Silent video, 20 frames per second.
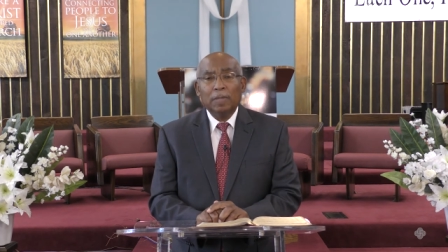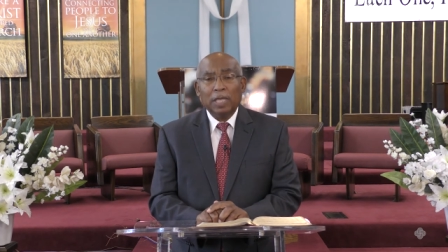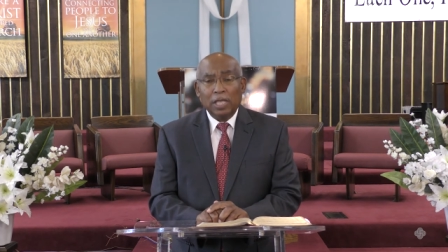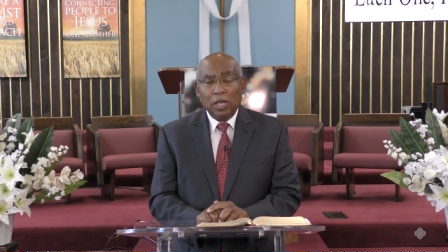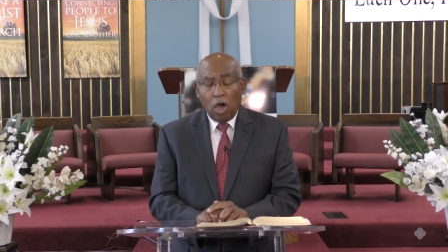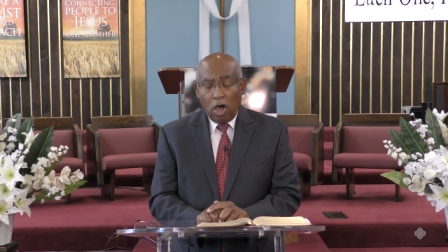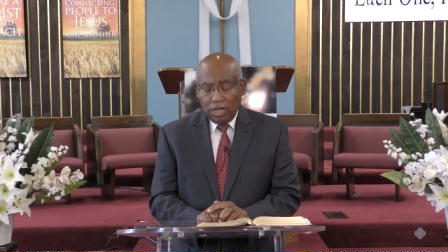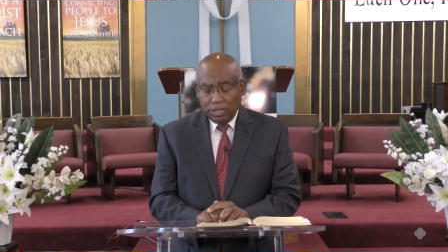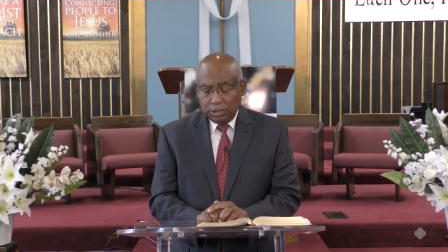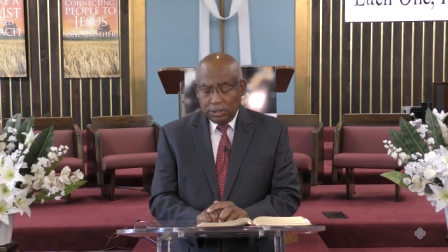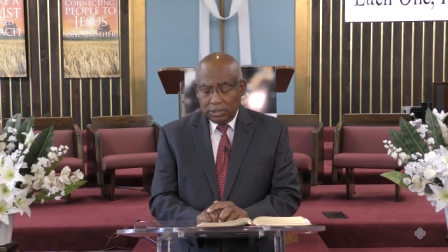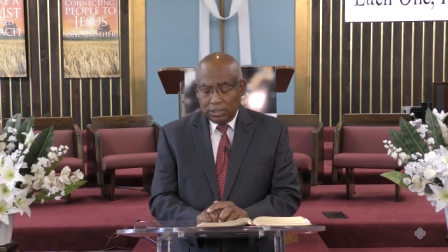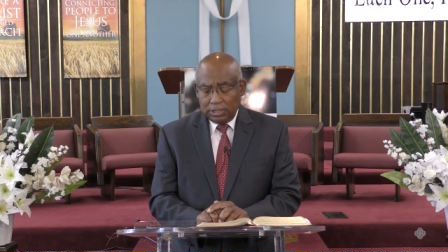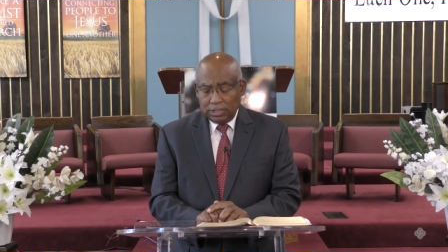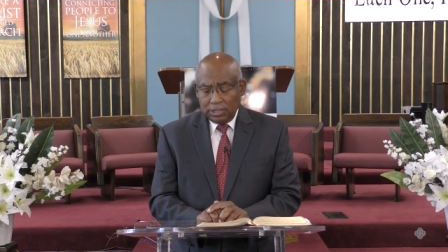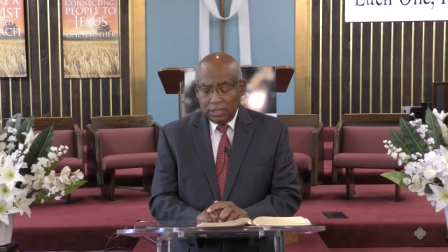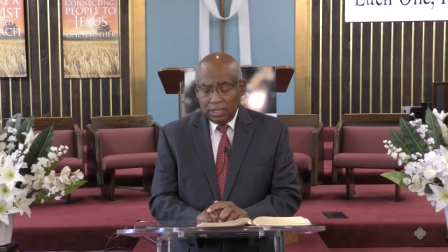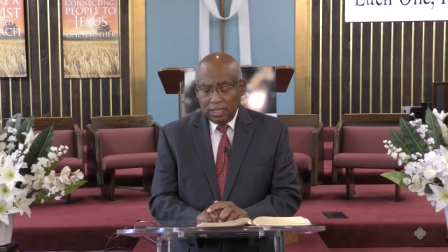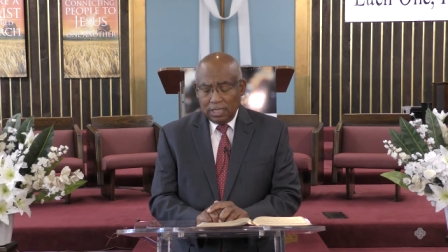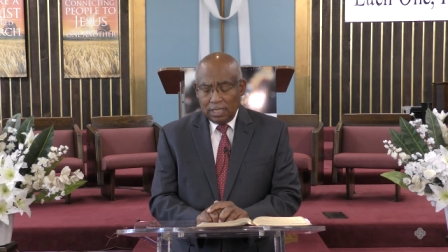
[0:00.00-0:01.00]

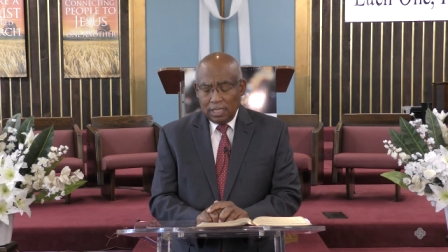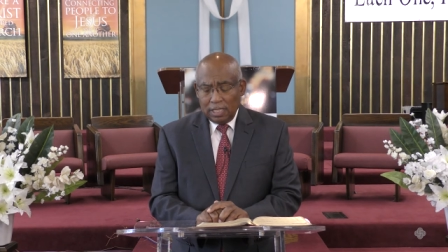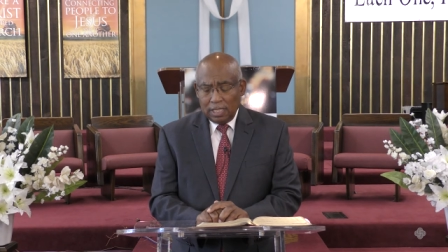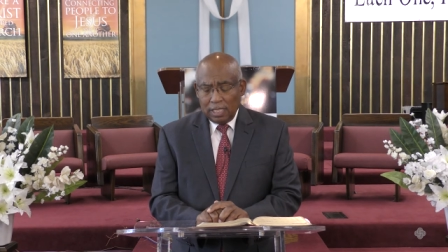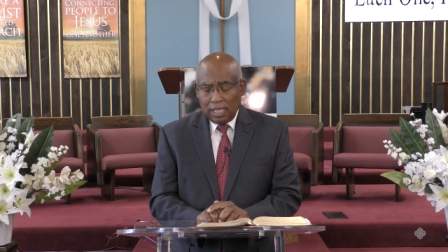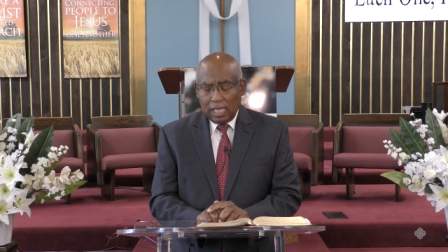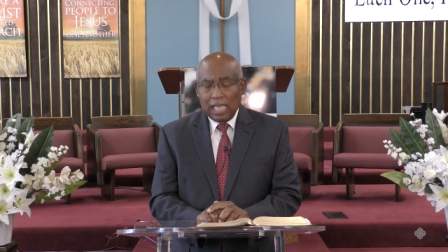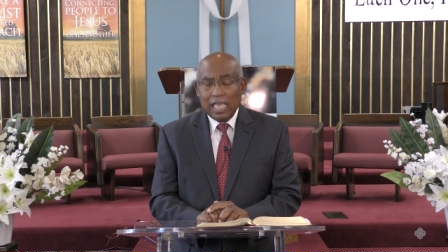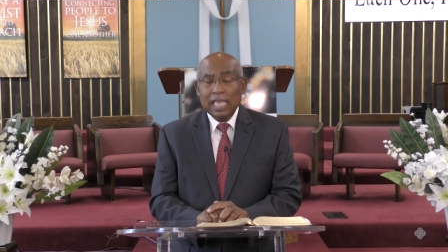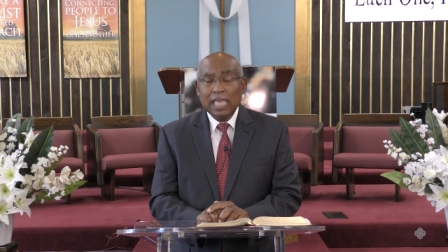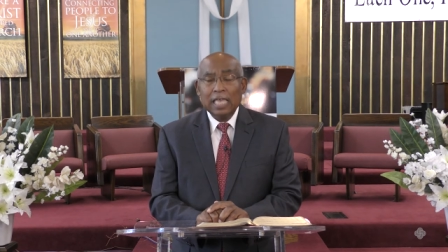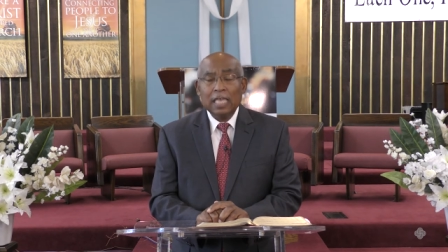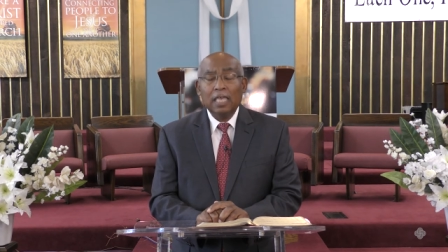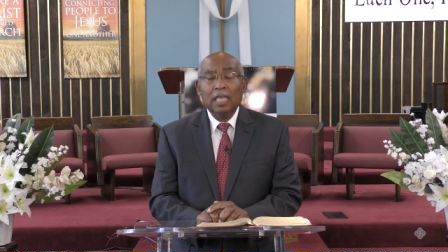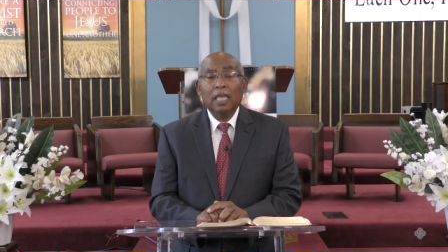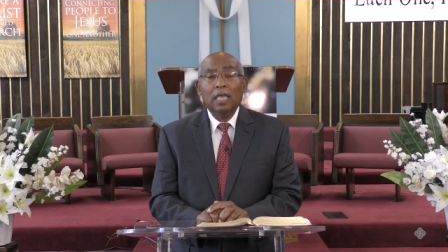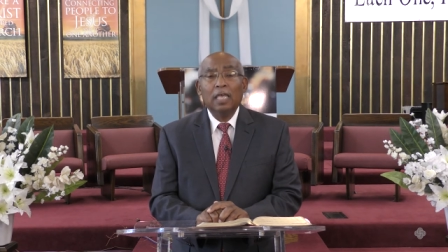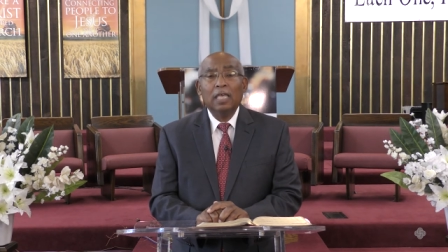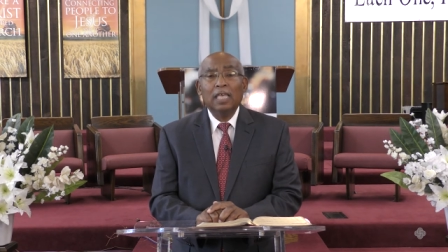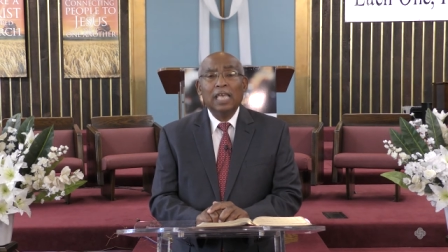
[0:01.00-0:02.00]
because he